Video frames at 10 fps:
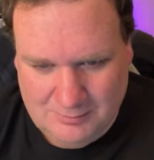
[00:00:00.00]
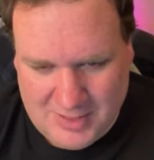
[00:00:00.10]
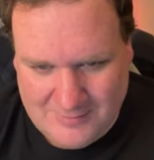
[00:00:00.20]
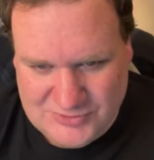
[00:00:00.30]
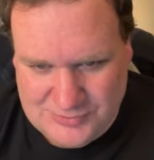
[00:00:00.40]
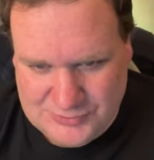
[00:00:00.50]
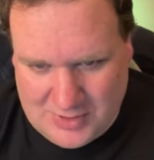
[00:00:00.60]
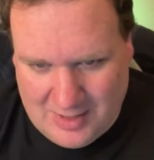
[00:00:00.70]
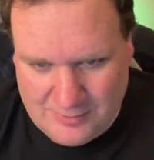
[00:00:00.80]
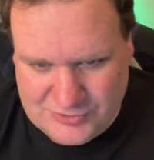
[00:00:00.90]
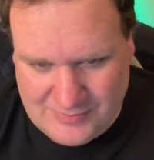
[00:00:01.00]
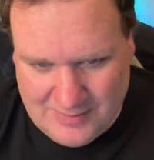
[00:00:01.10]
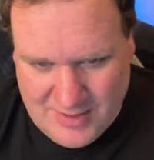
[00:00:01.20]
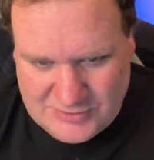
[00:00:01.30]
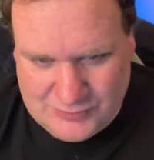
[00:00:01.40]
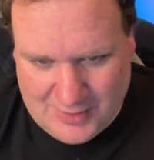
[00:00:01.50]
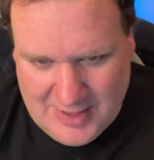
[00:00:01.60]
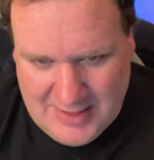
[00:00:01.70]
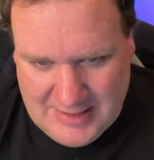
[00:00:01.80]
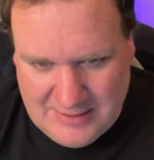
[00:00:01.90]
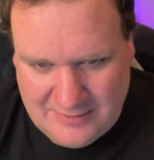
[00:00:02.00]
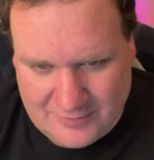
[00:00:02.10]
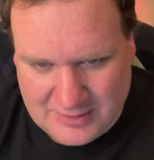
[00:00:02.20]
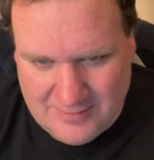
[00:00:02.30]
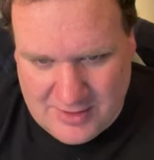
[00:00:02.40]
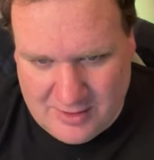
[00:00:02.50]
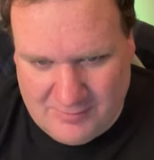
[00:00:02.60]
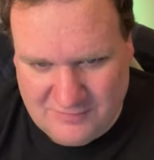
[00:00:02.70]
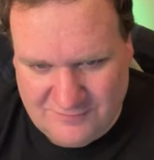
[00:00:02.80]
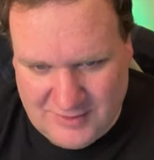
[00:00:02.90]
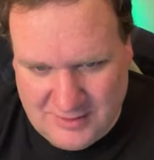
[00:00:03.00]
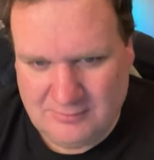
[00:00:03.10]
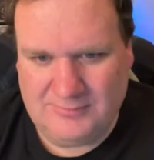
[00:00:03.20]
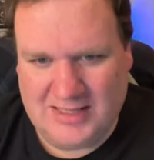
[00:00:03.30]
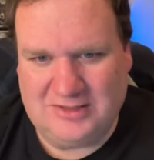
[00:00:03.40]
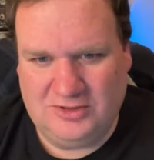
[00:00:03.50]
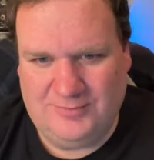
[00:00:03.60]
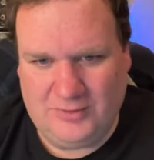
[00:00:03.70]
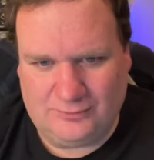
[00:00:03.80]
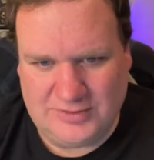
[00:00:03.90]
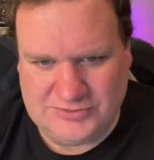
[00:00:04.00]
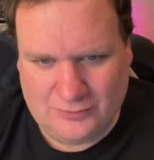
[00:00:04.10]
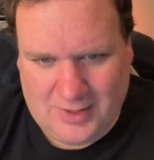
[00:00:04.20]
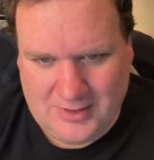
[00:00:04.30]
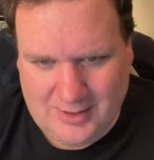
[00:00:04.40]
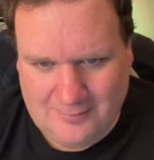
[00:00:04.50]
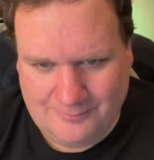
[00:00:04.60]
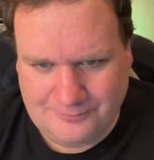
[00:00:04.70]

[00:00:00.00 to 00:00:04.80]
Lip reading: I'm a subscriber, so maybe that's why recommended on my feed. That could be a reason why, yeah.